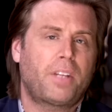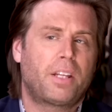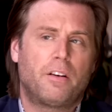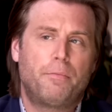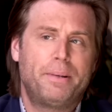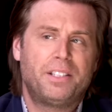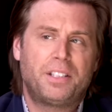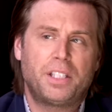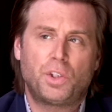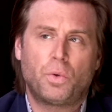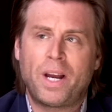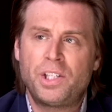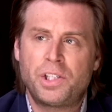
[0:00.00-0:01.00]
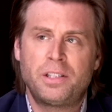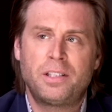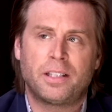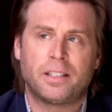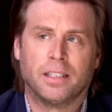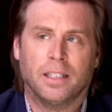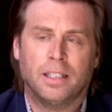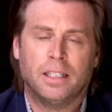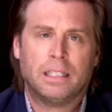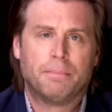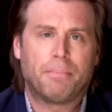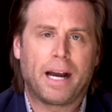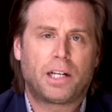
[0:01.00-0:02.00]
There have been situations in
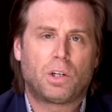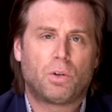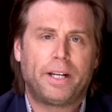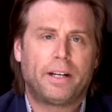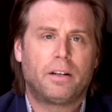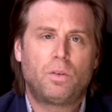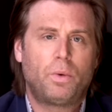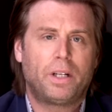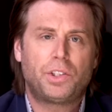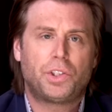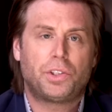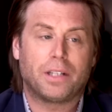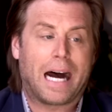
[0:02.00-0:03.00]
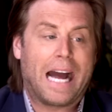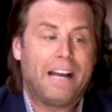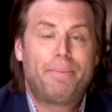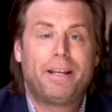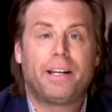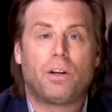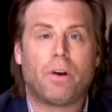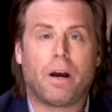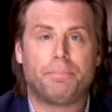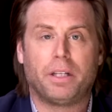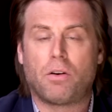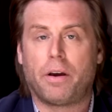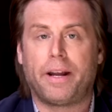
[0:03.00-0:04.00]
my career in which I've been
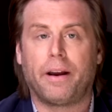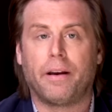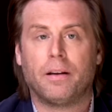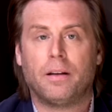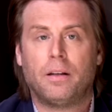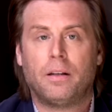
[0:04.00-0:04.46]
interrupted on air,